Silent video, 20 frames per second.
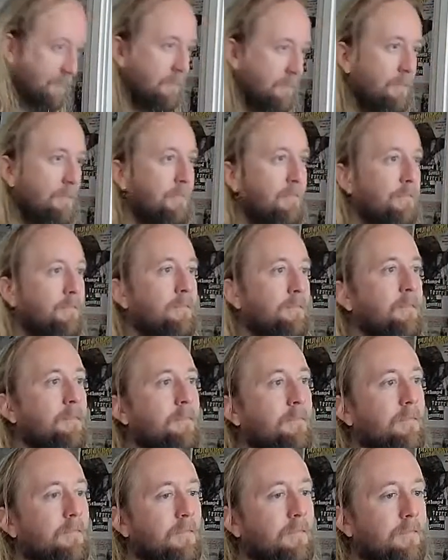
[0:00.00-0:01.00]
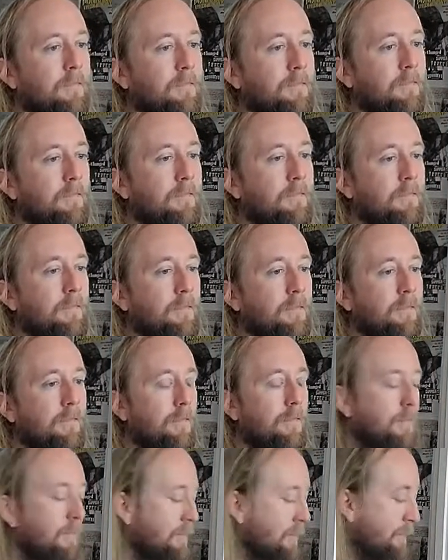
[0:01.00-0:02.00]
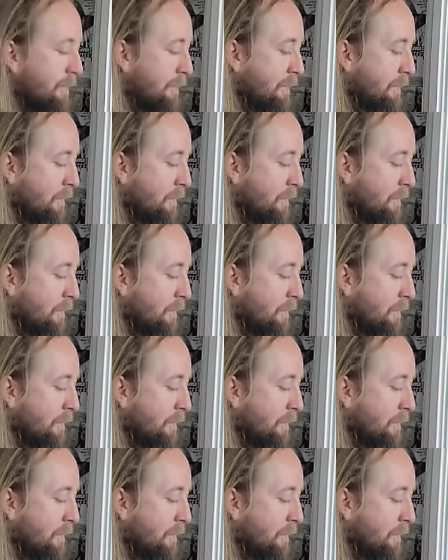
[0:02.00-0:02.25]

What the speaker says: Just working on the point.